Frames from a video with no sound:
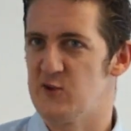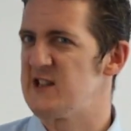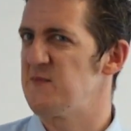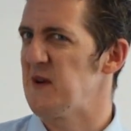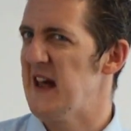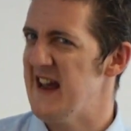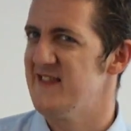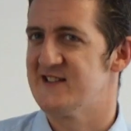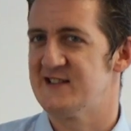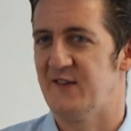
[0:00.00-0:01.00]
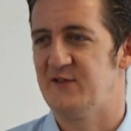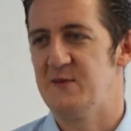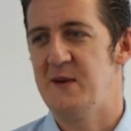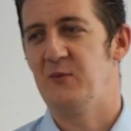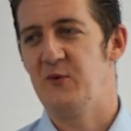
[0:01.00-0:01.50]
explain this stuff to the
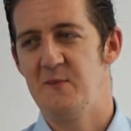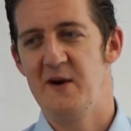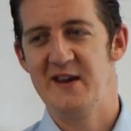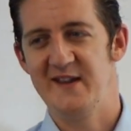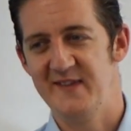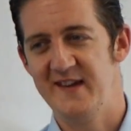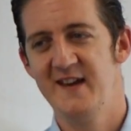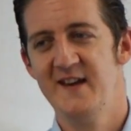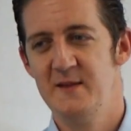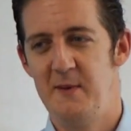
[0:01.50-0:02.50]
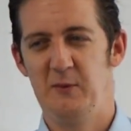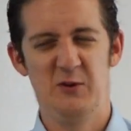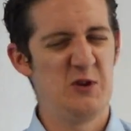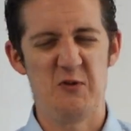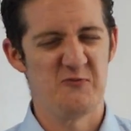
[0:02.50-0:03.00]
people with the money and the people who
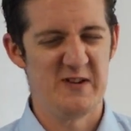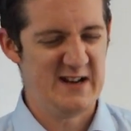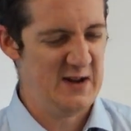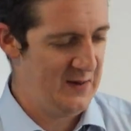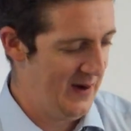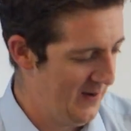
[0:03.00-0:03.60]
don't really know how